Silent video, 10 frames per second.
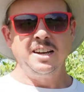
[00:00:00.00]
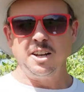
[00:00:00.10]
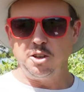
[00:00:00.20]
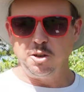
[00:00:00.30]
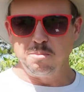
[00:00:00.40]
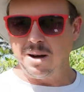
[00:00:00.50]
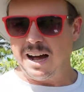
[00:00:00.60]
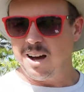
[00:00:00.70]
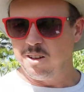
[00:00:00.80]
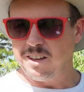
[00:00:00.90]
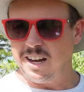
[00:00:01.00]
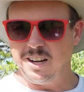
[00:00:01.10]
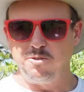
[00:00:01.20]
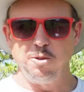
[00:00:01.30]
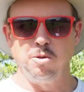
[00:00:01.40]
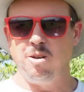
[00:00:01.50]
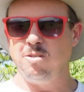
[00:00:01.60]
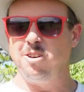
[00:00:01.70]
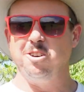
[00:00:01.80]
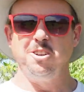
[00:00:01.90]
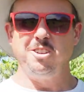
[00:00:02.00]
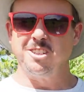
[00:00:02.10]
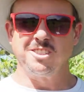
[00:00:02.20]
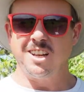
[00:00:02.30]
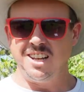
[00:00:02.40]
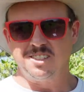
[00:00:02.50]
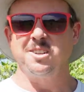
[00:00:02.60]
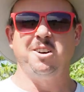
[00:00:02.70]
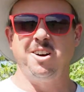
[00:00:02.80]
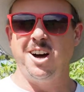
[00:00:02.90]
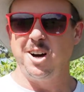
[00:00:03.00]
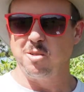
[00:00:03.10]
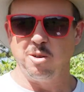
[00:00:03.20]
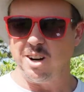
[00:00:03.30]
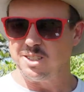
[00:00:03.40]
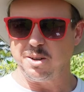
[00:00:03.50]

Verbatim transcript: Now you can buy all that if you want or you can say it's all hogwash.